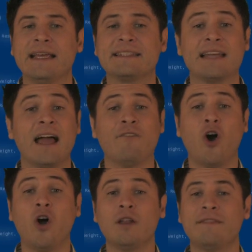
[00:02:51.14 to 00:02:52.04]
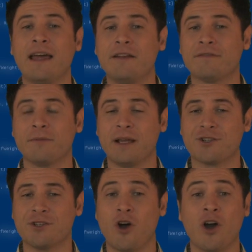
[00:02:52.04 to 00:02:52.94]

is to have all of that information